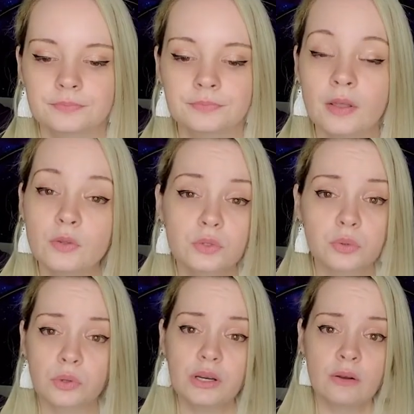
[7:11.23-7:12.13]
and the
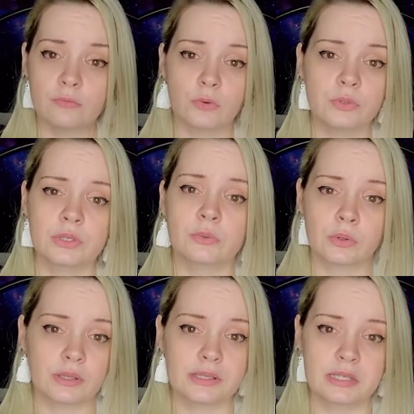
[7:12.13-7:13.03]
story unfolds in
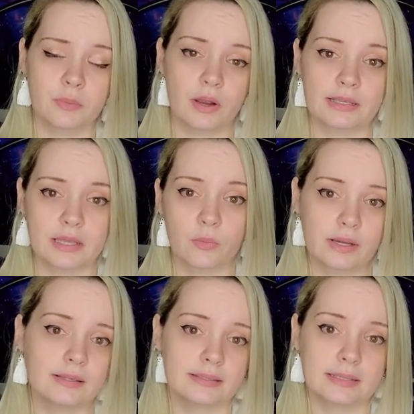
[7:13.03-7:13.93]
really surprising
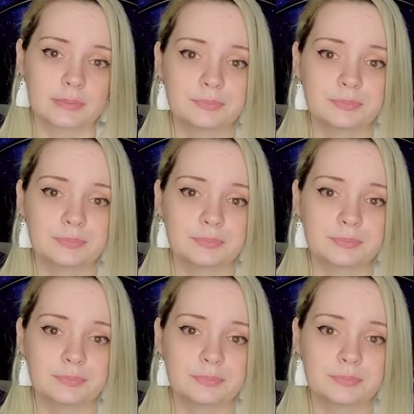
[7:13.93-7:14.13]
ways.